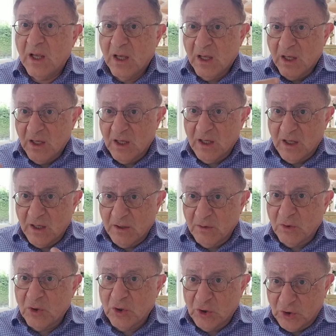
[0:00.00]

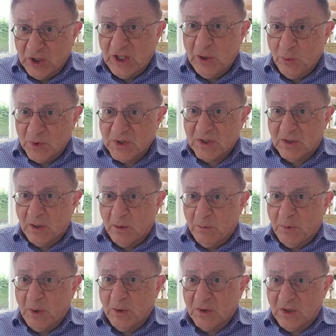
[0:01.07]
reused.
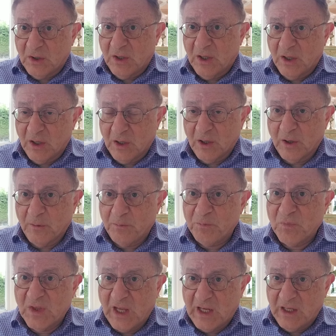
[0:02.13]

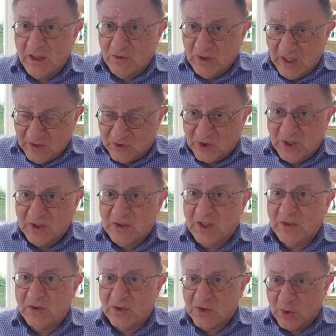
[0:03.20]
They treat
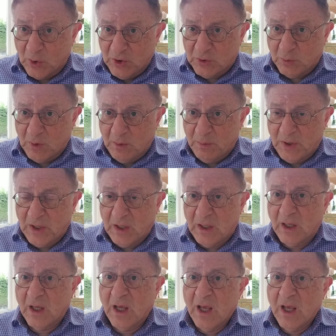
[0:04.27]
it so it will be